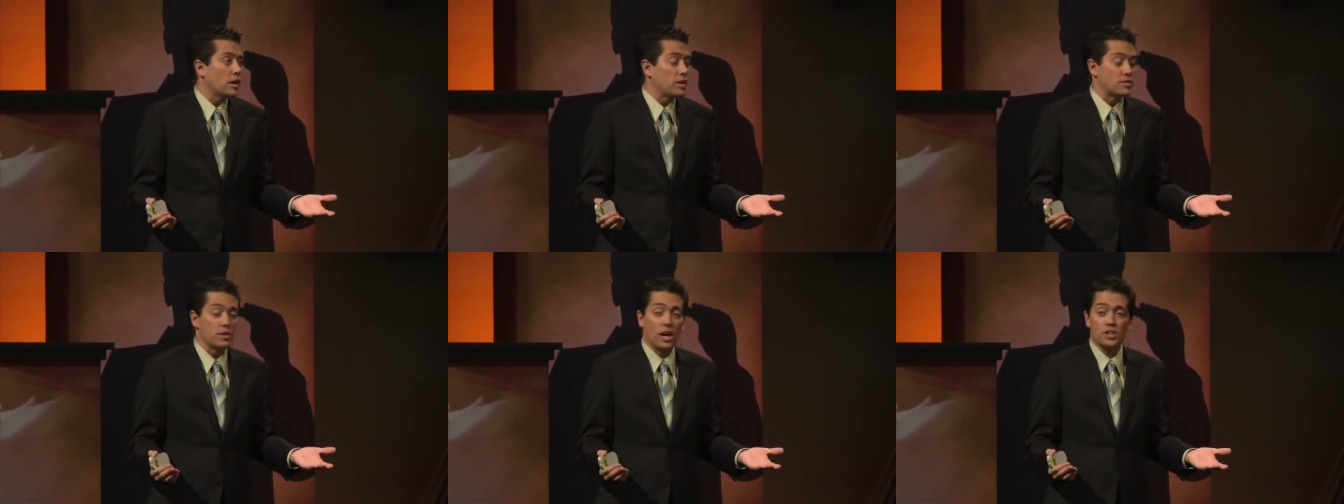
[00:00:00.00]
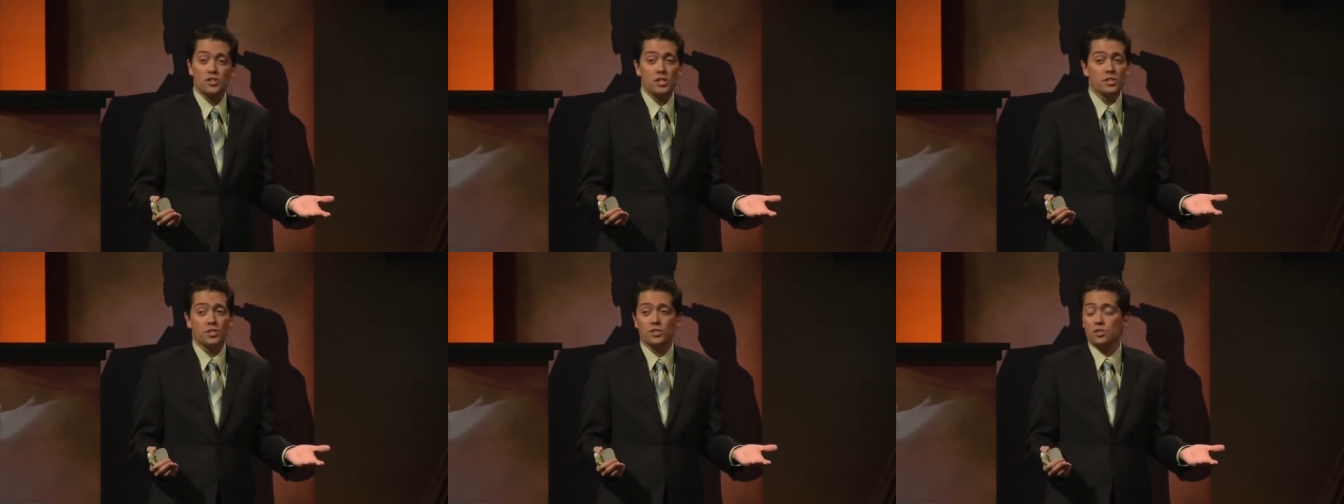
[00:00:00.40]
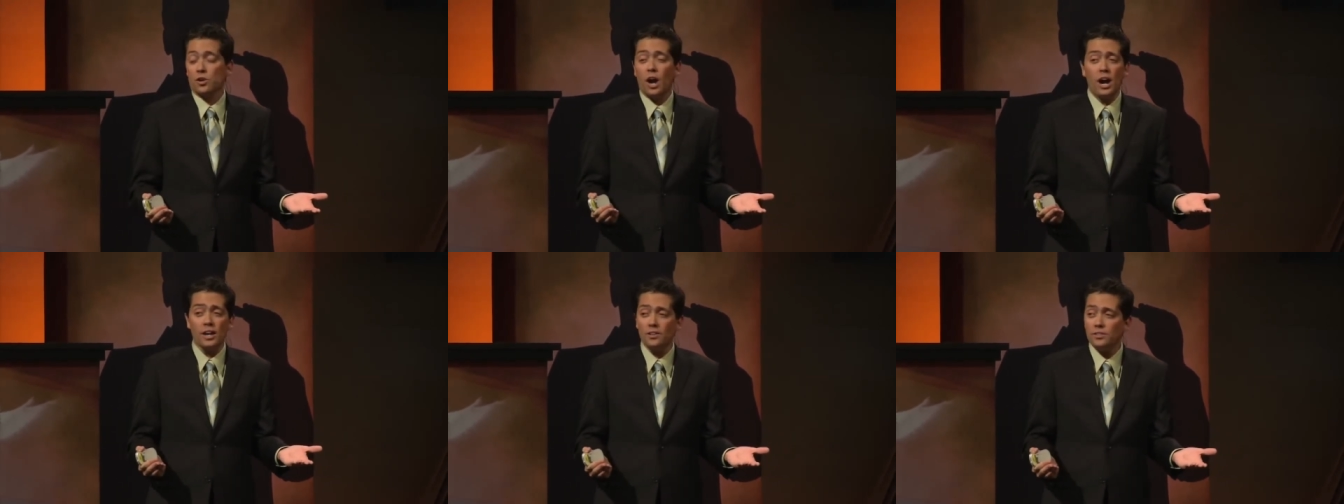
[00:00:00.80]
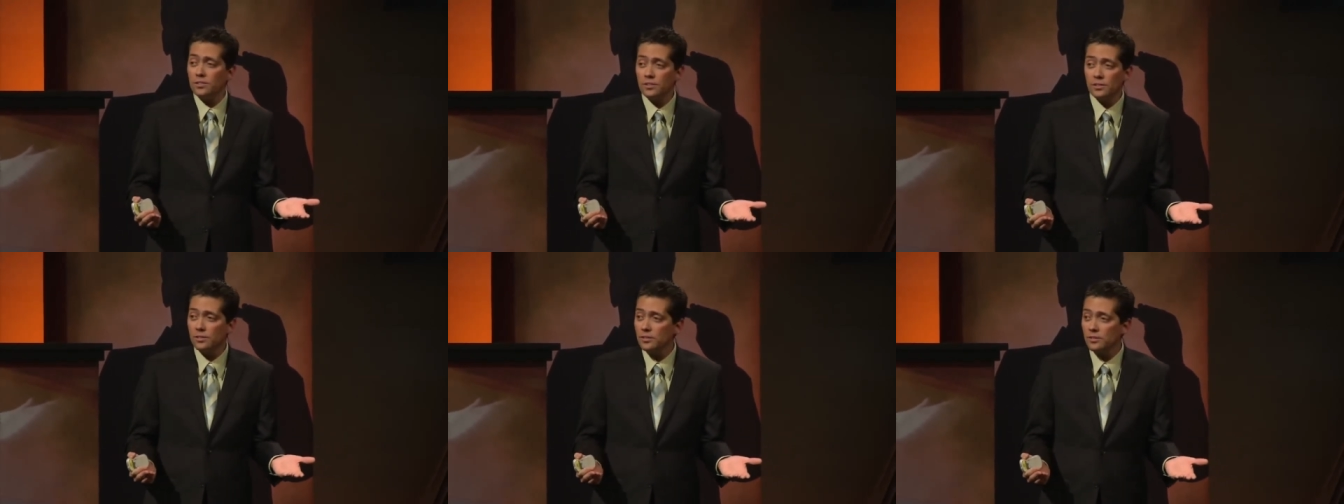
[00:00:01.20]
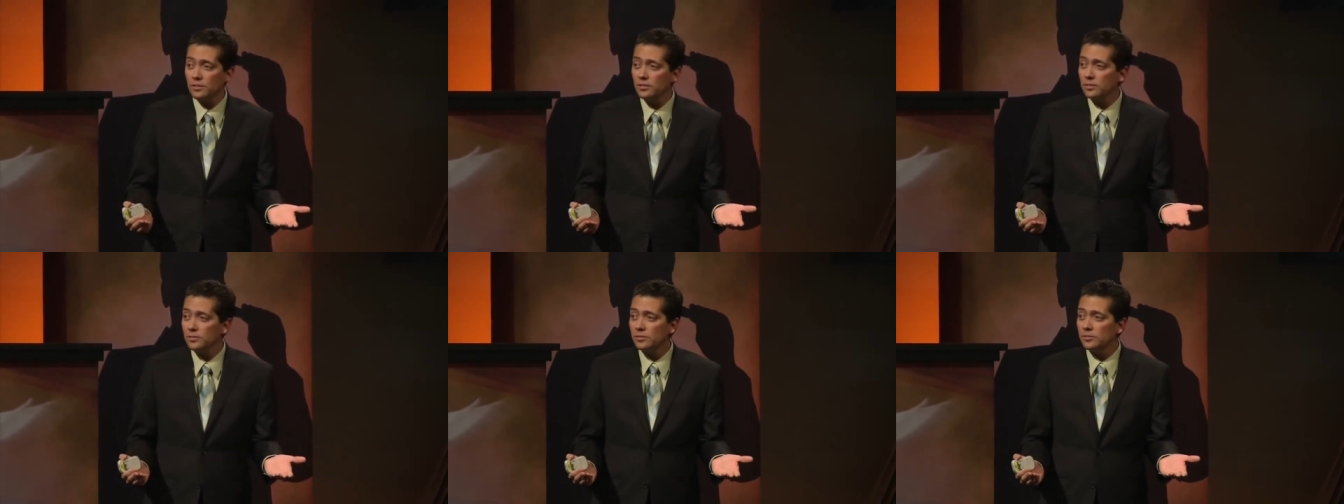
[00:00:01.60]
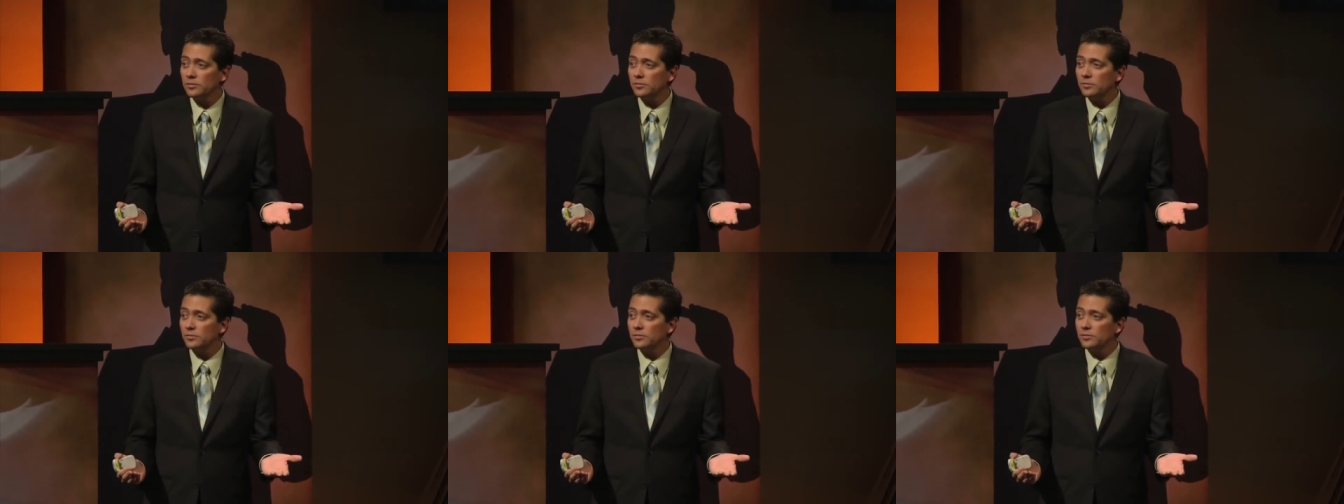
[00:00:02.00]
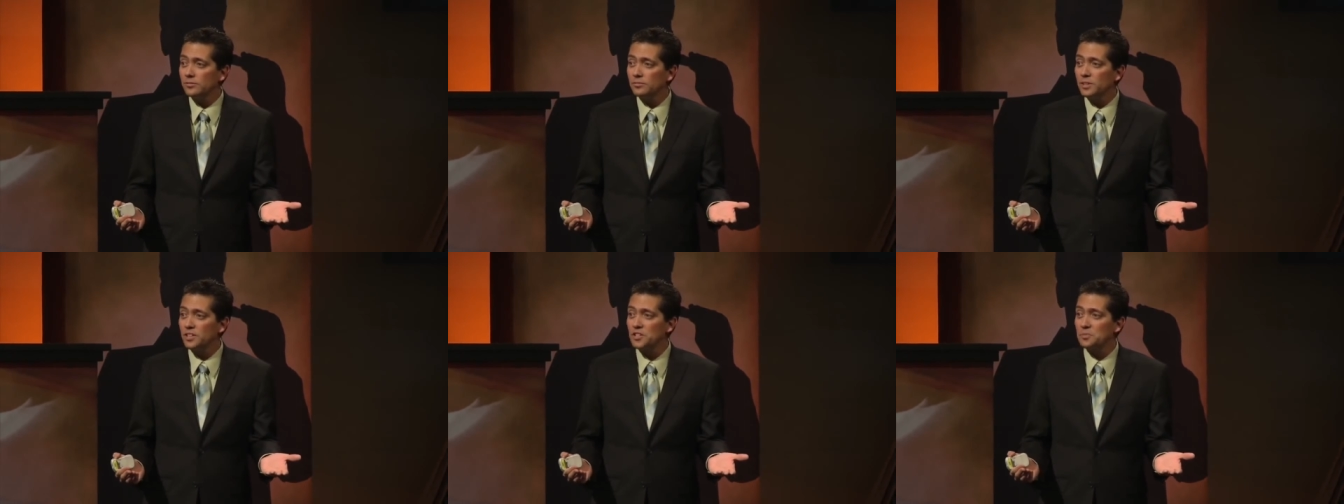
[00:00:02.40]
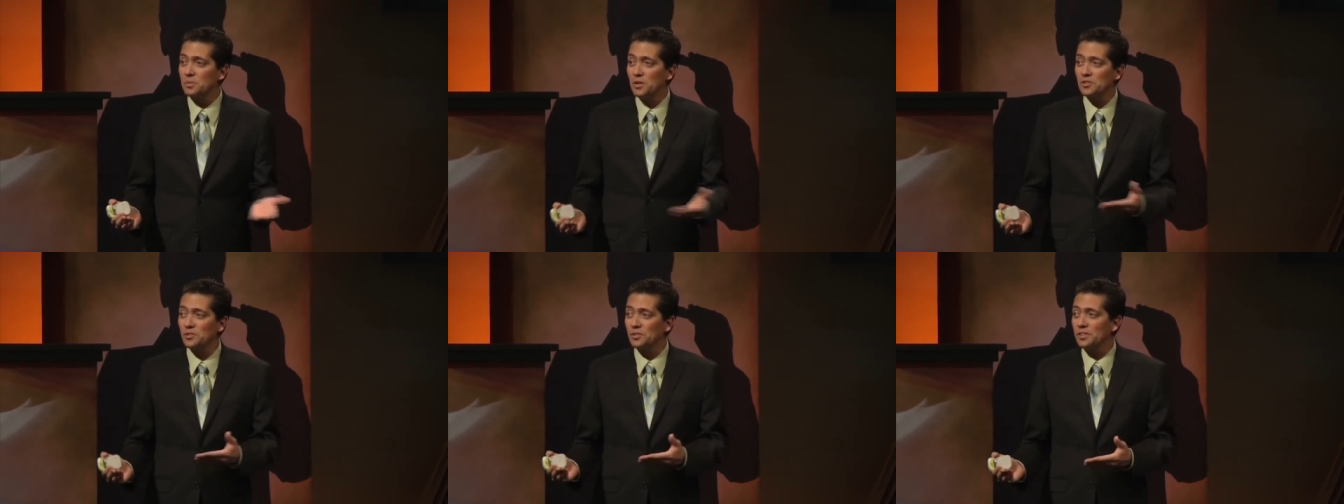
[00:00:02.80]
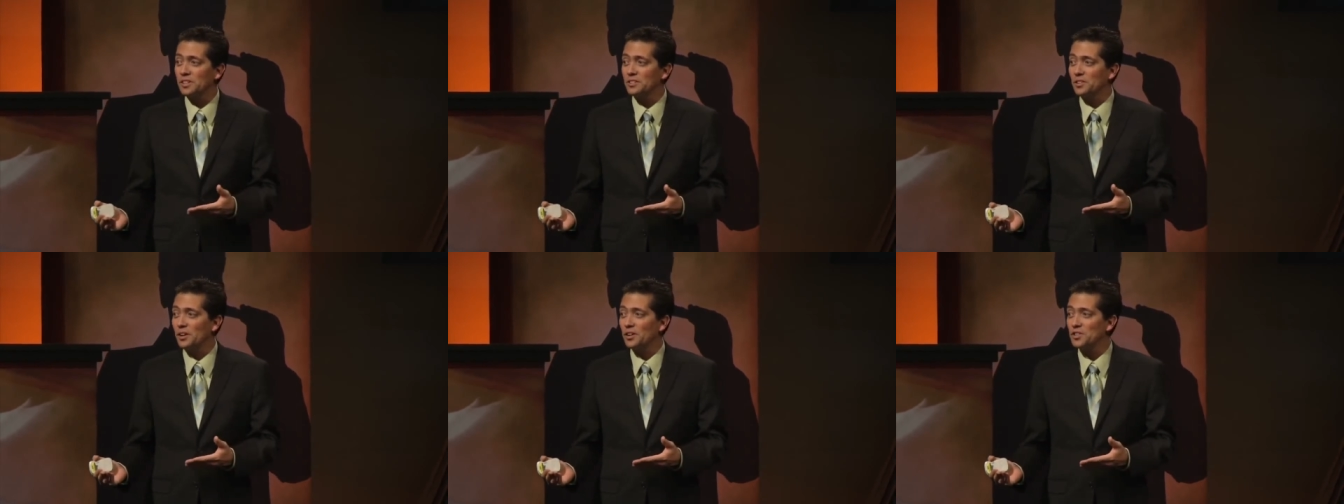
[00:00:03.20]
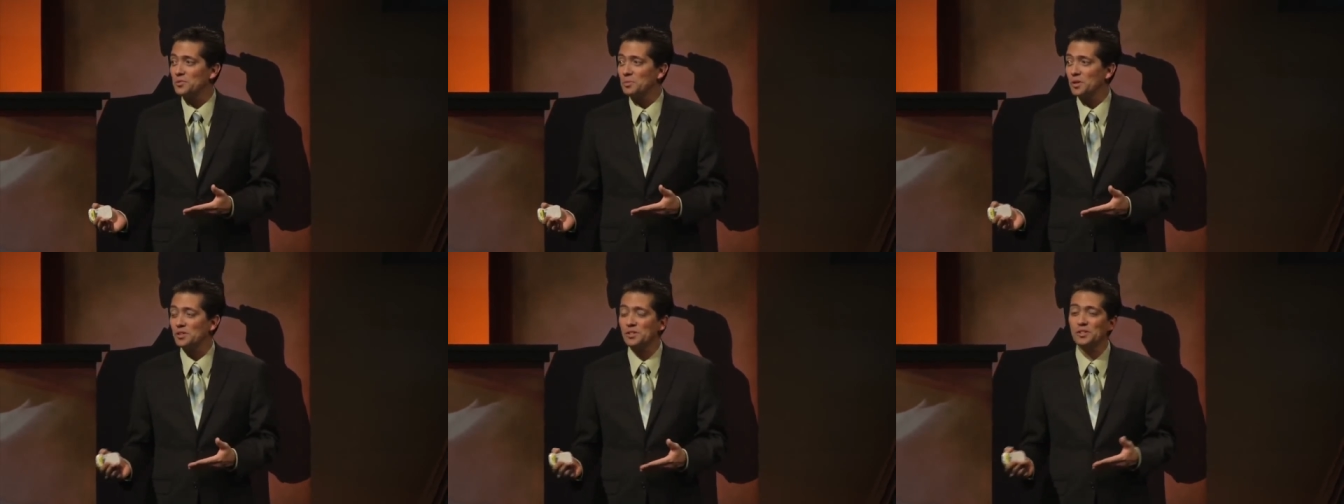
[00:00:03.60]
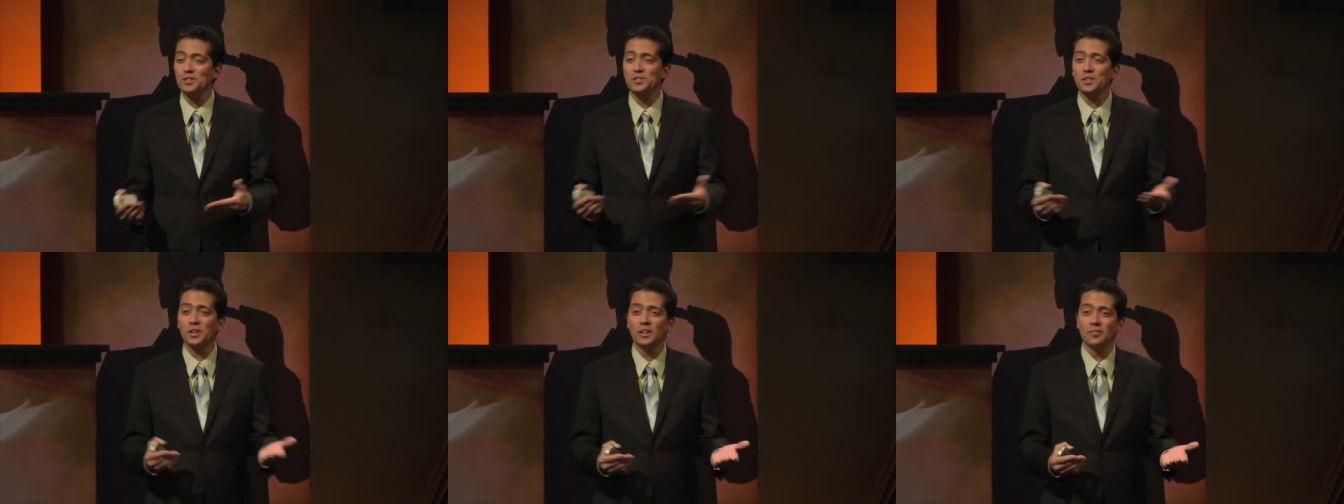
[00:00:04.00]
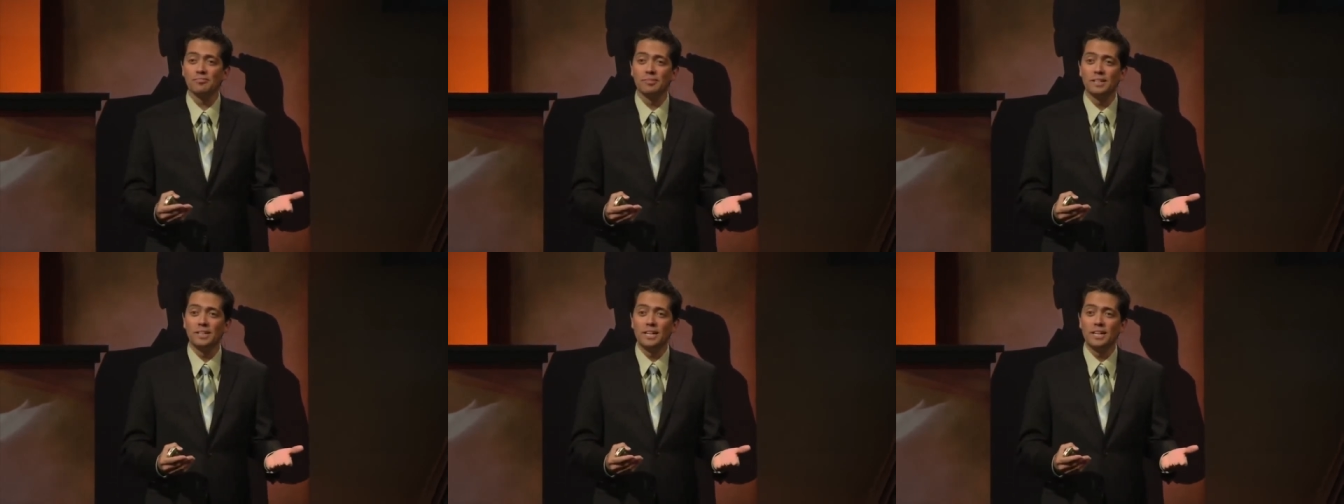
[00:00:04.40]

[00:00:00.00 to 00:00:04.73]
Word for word: It's not Jesus Christ, because spiritual things are spiritually discerned.